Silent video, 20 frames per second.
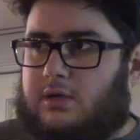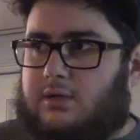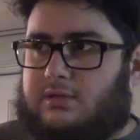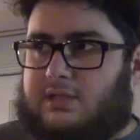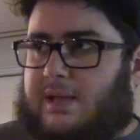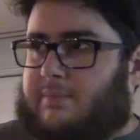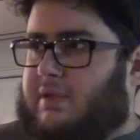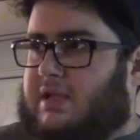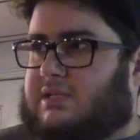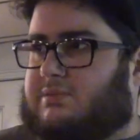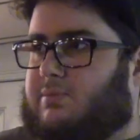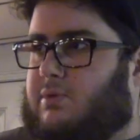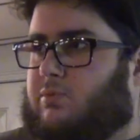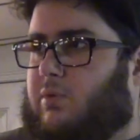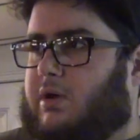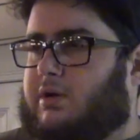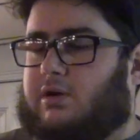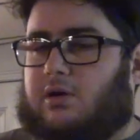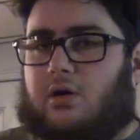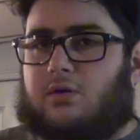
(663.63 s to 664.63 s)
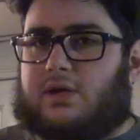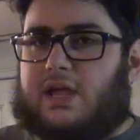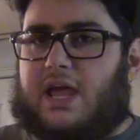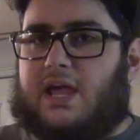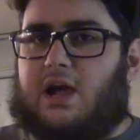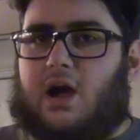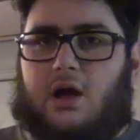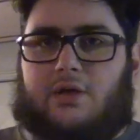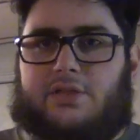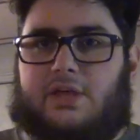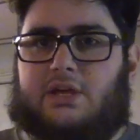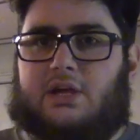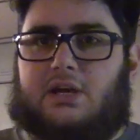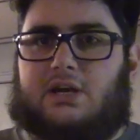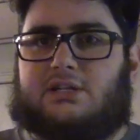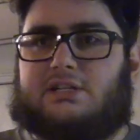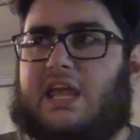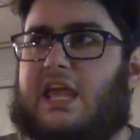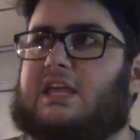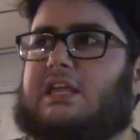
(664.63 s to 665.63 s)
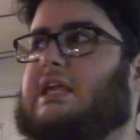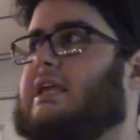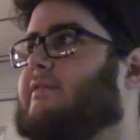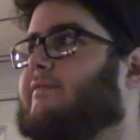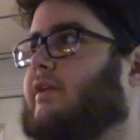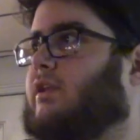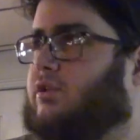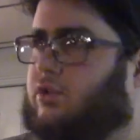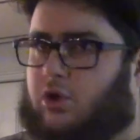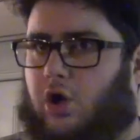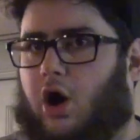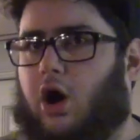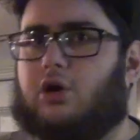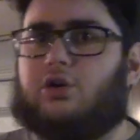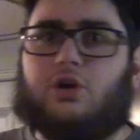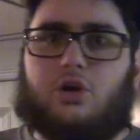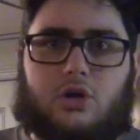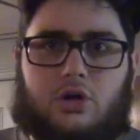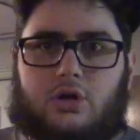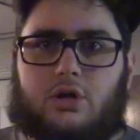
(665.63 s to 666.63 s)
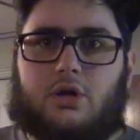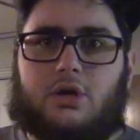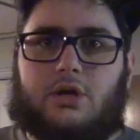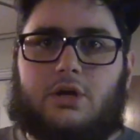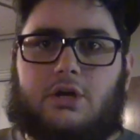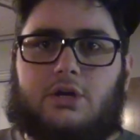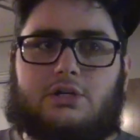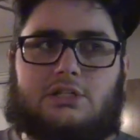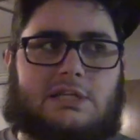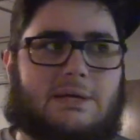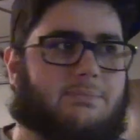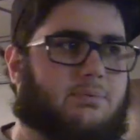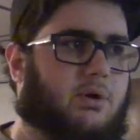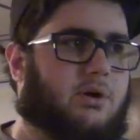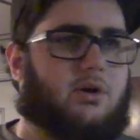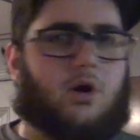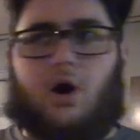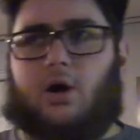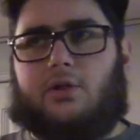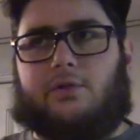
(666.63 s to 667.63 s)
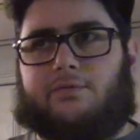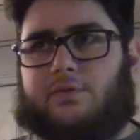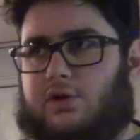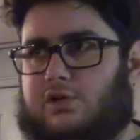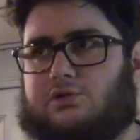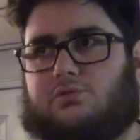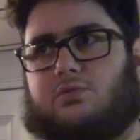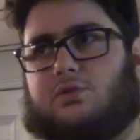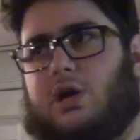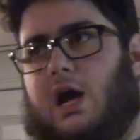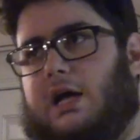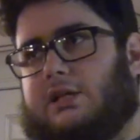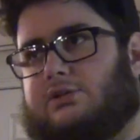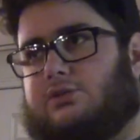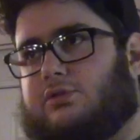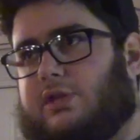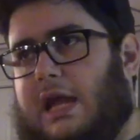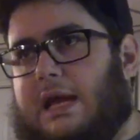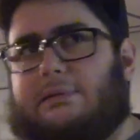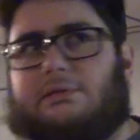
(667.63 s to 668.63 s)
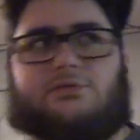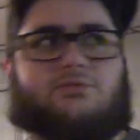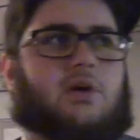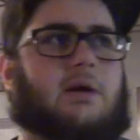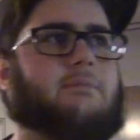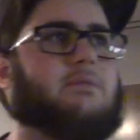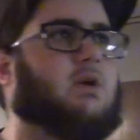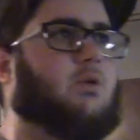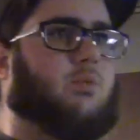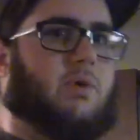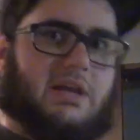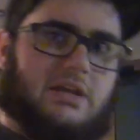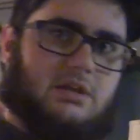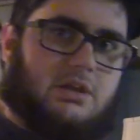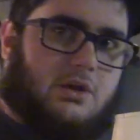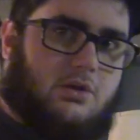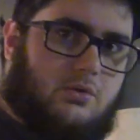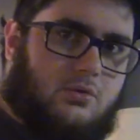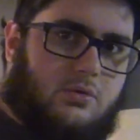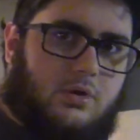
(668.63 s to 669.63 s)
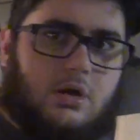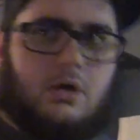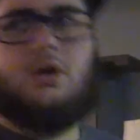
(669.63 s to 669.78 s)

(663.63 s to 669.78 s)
That makes me wonder, okay, are they going to take even longer to put all the virtual console games from the Wii U